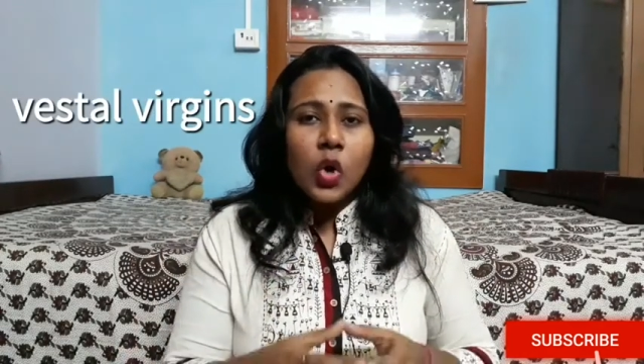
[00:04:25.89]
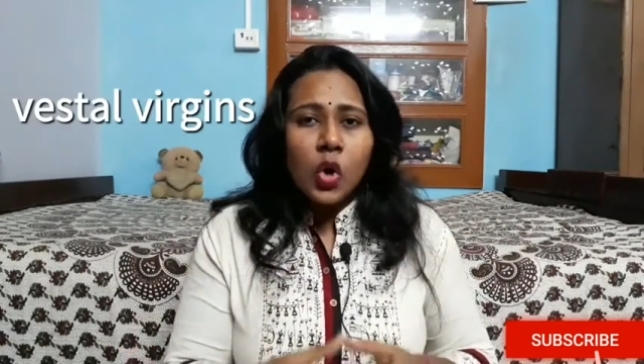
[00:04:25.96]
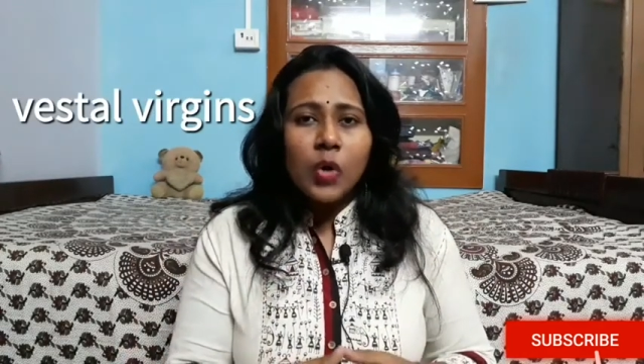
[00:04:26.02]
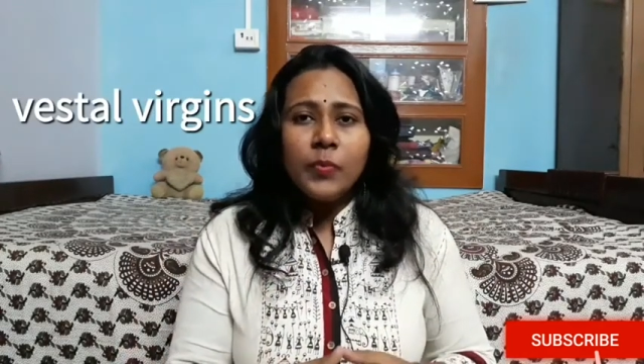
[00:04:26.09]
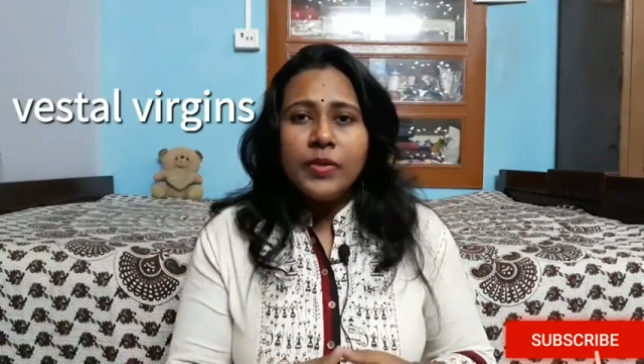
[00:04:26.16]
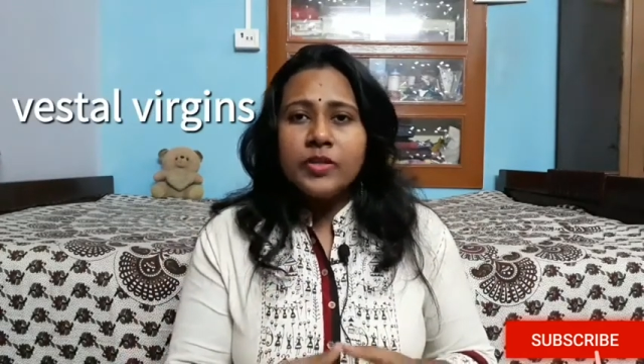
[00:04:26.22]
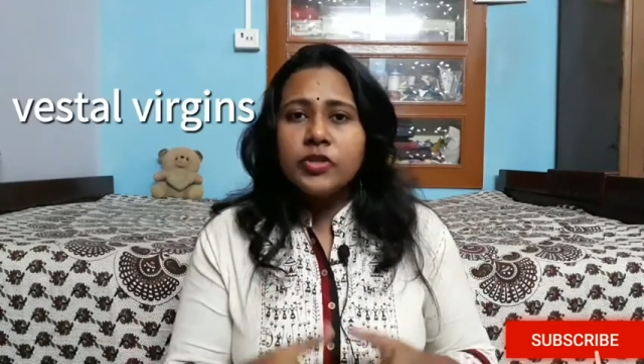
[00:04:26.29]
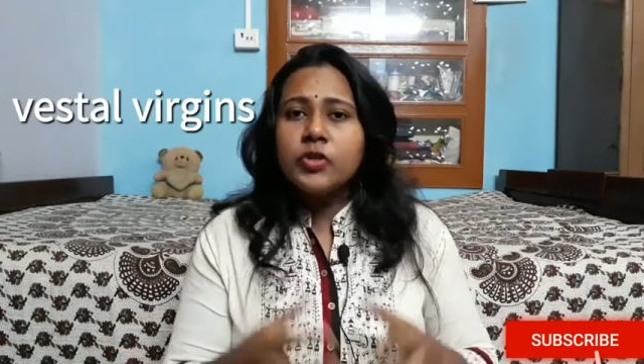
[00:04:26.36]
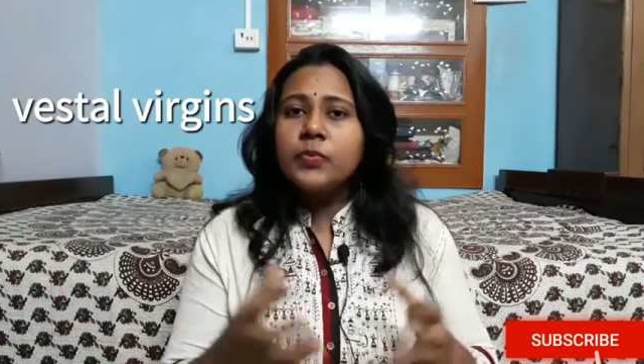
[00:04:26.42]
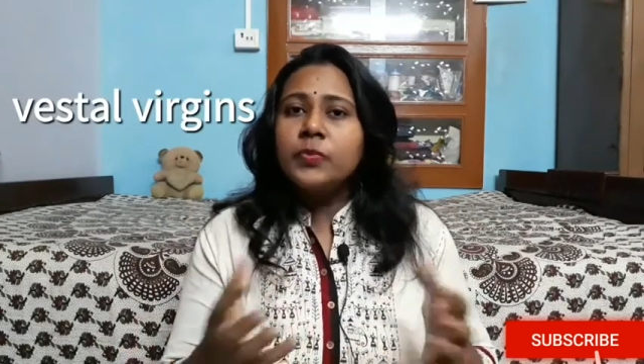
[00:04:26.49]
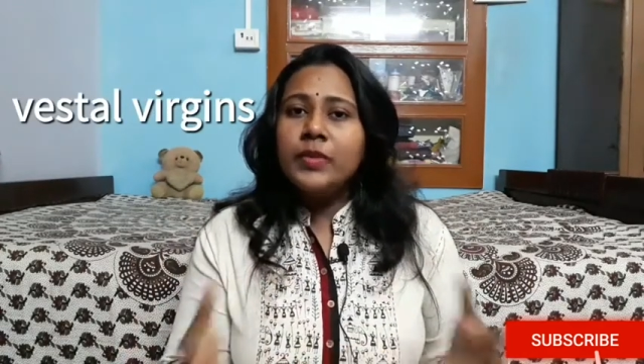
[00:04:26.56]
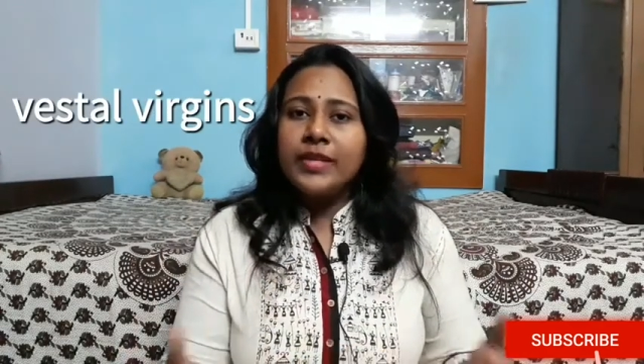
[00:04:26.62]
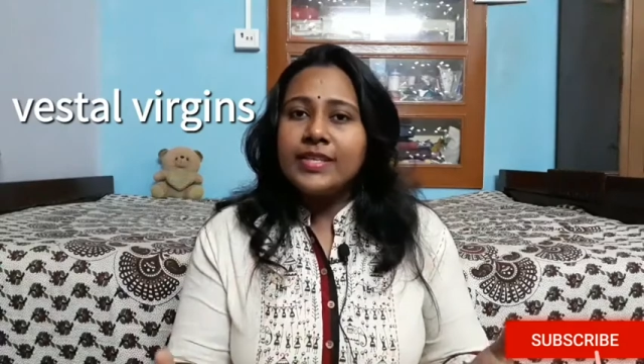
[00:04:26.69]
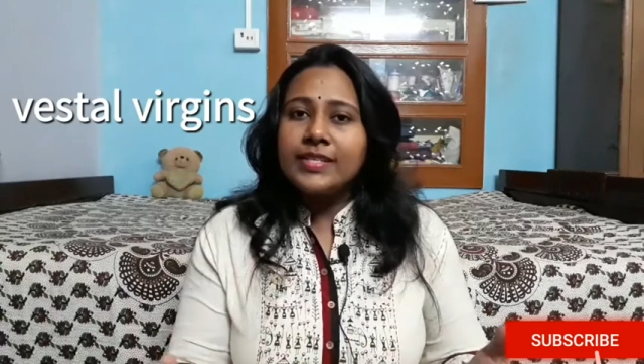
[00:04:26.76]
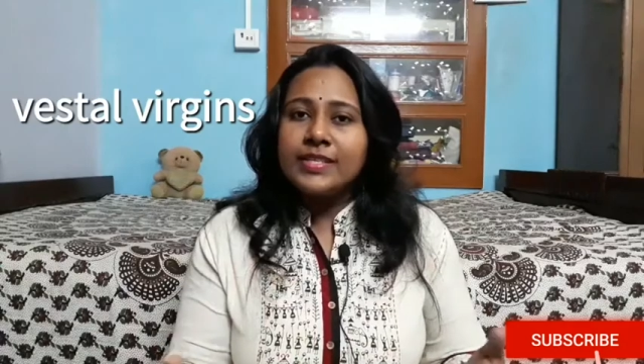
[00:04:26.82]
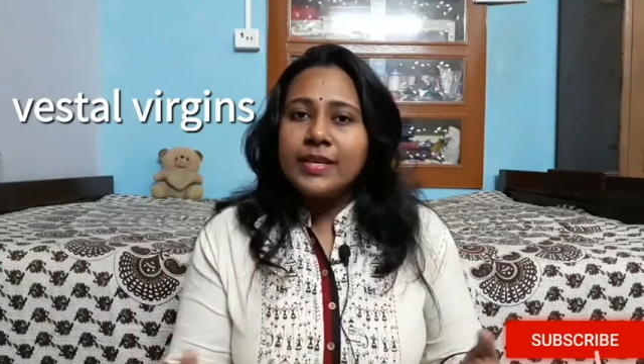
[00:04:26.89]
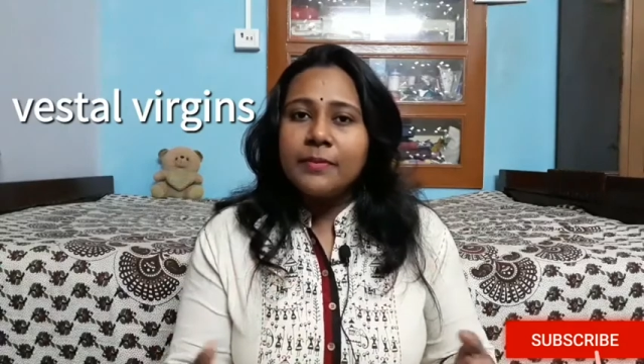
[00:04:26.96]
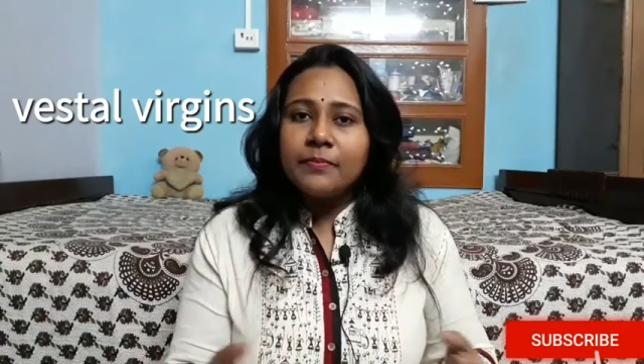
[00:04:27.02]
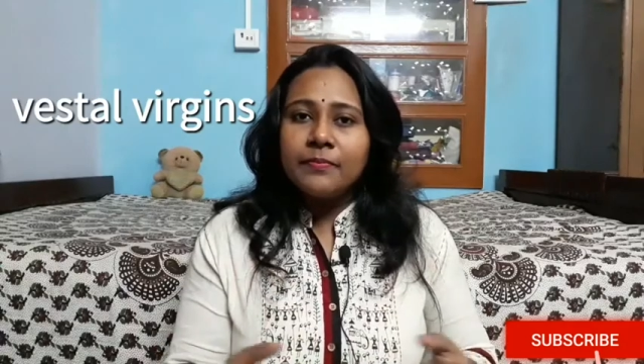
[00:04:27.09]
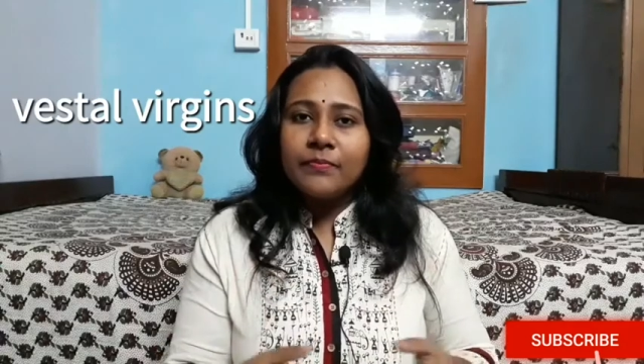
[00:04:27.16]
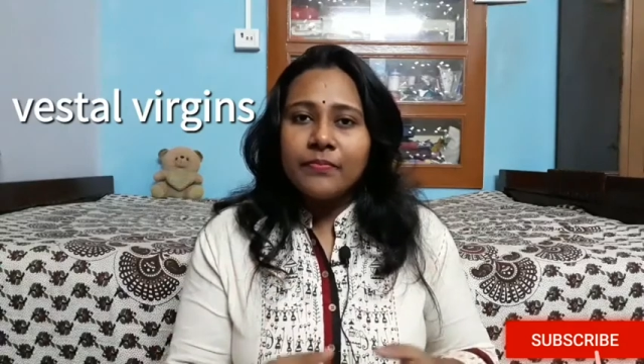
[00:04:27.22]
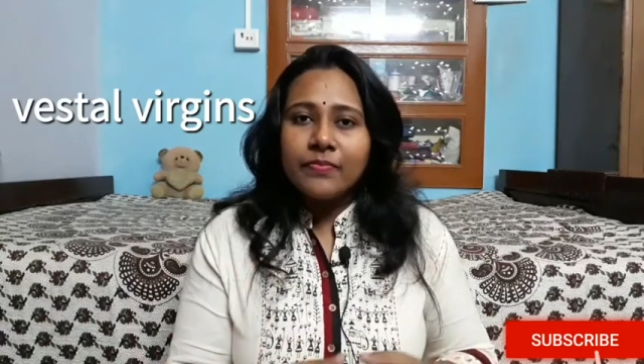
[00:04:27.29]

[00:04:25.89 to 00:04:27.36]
hoping to please him.